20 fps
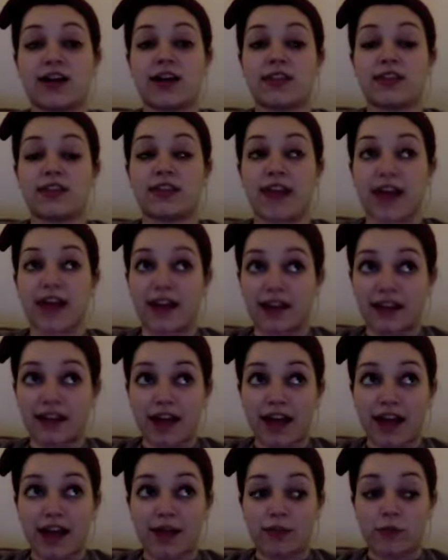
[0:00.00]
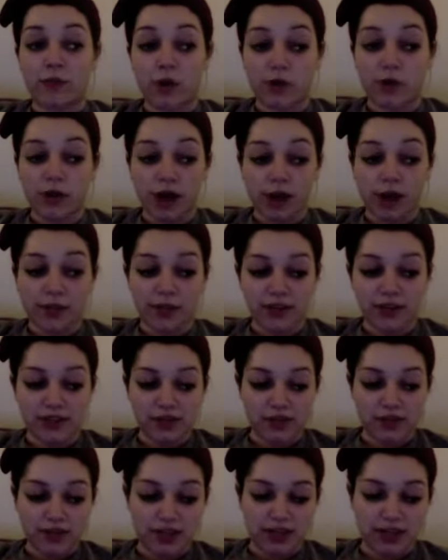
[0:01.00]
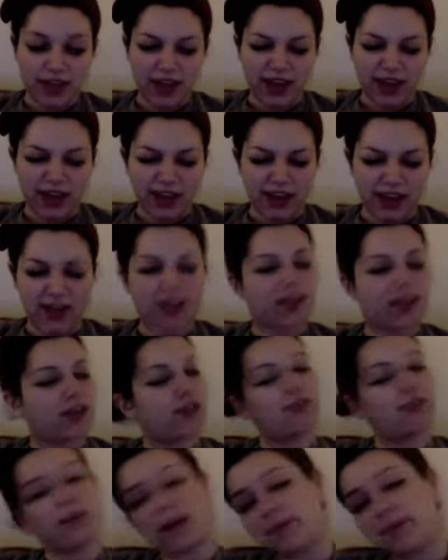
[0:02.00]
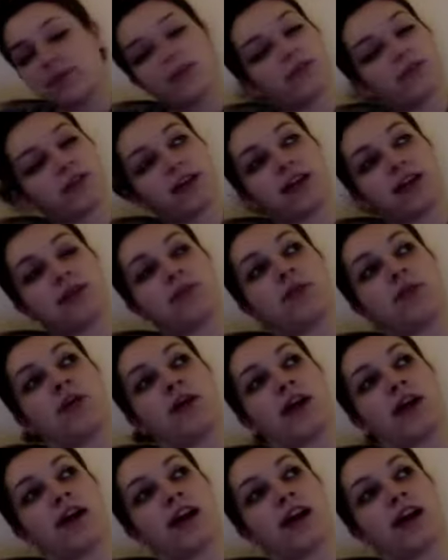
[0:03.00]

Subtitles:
then I woke up because I was like, hey, we're not moving anymore.